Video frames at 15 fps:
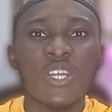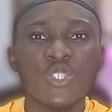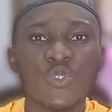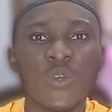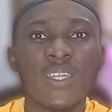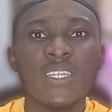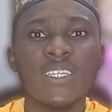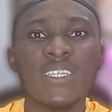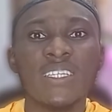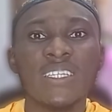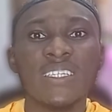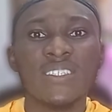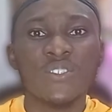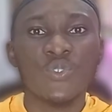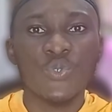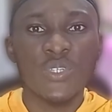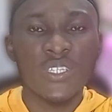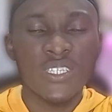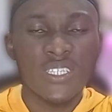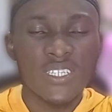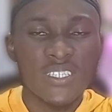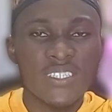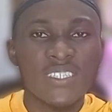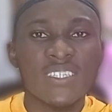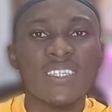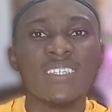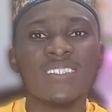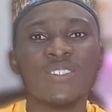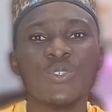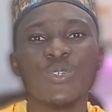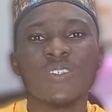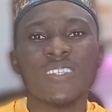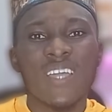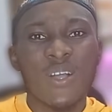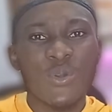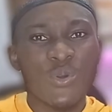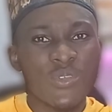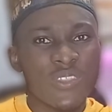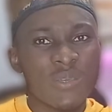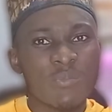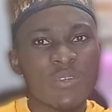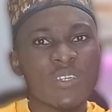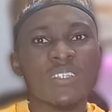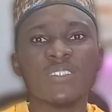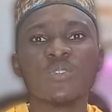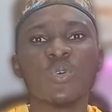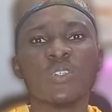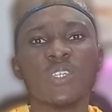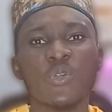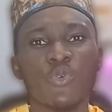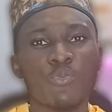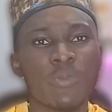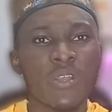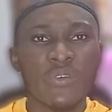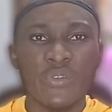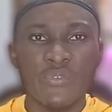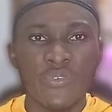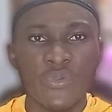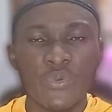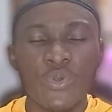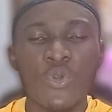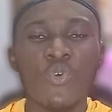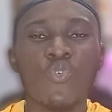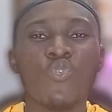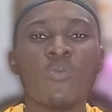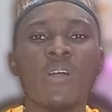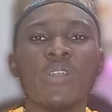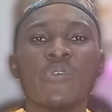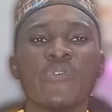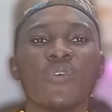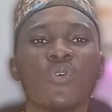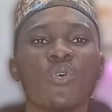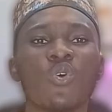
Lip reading: actually is doing this is just the algorithm. It's not a human review. Human review